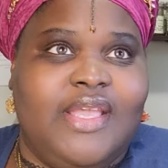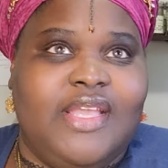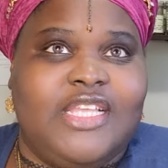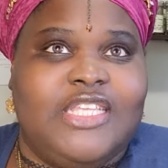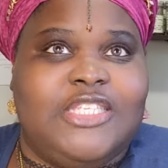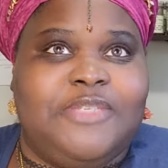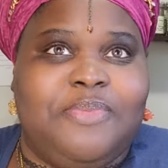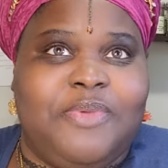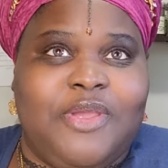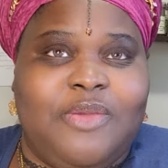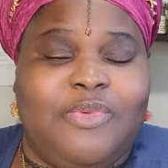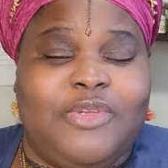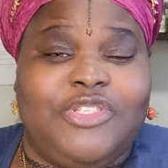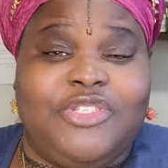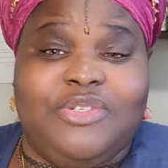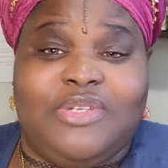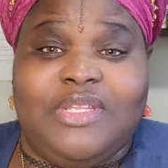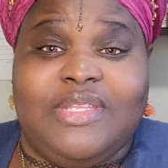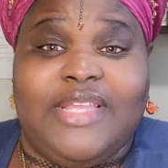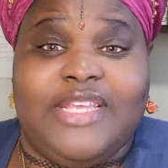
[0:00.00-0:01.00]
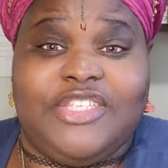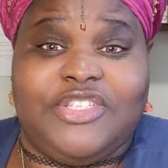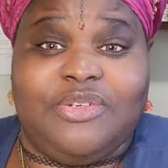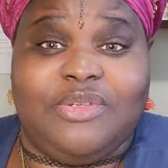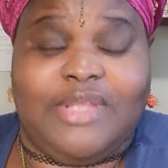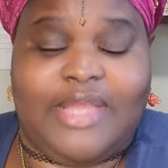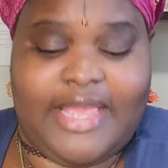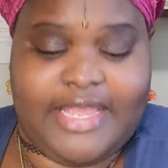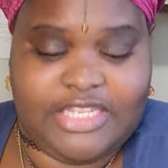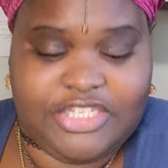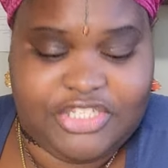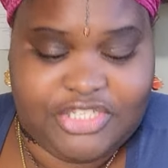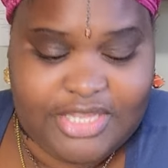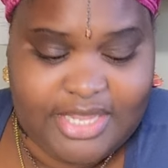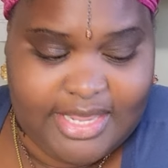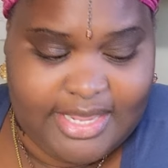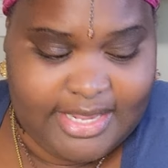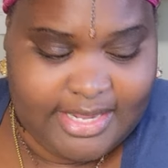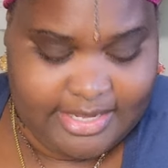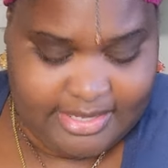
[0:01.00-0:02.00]
The spirit wants you to let your light
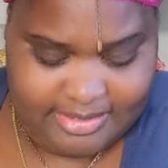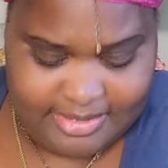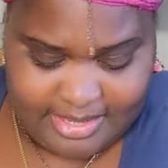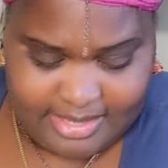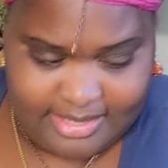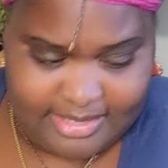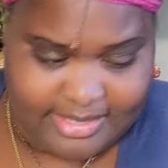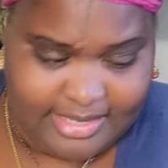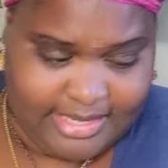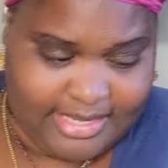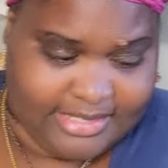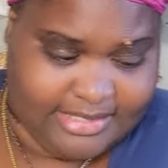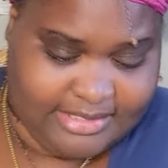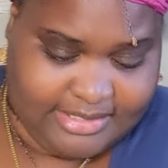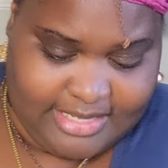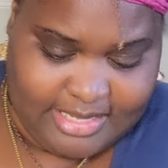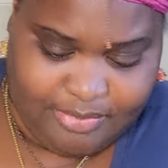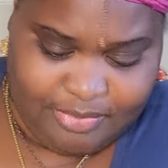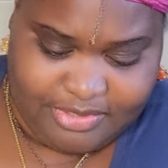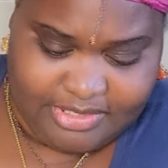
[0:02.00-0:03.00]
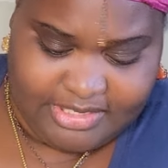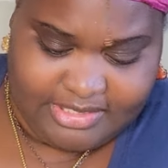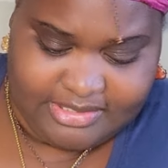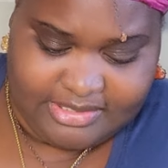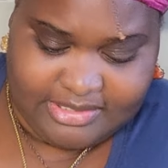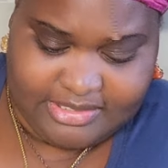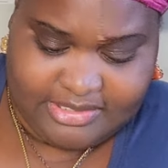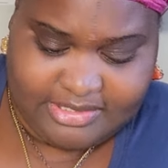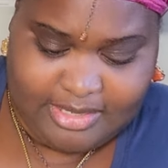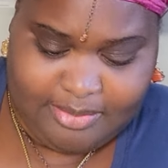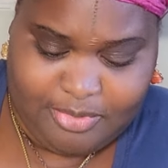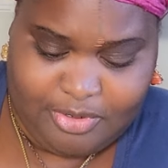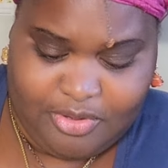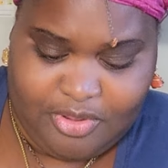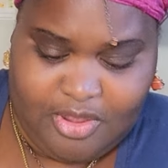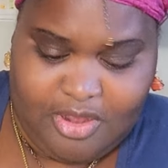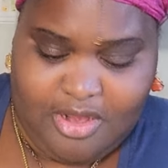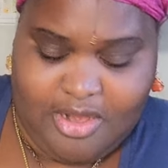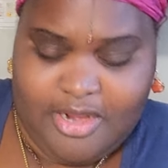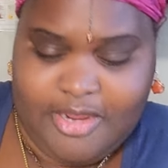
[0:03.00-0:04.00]
shine. Like I said with this summer
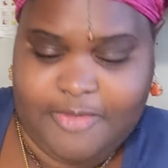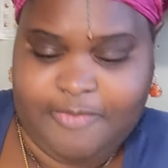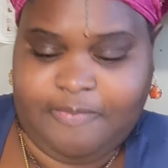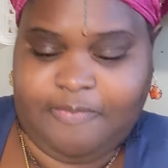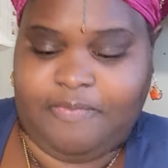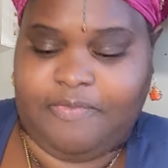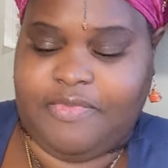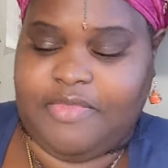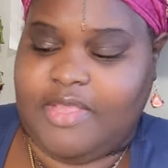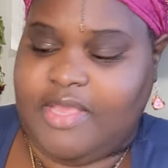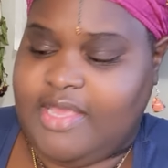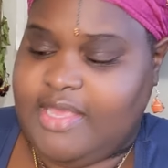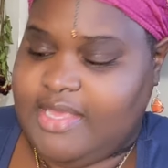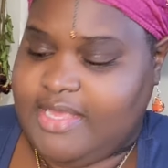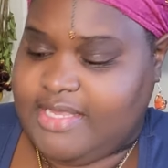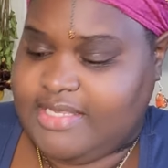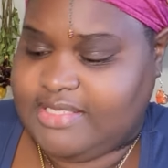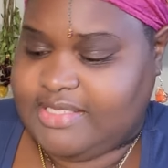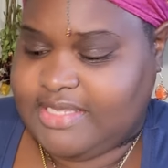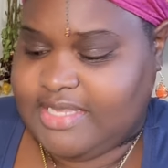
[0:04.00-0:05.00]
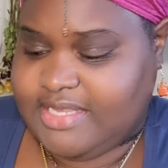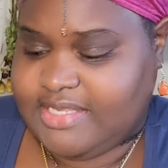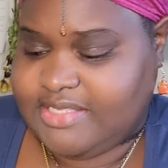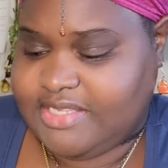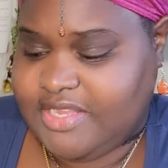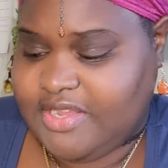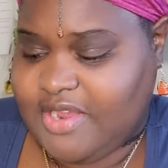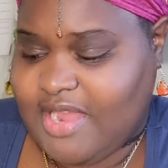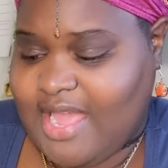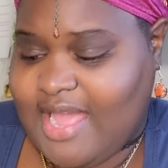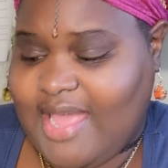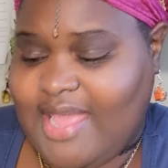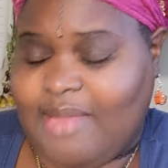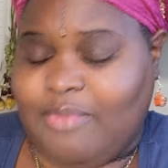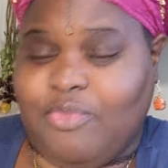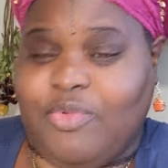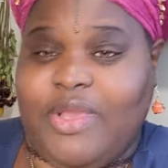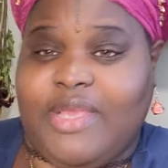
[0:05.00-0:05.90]
card, it says here, I am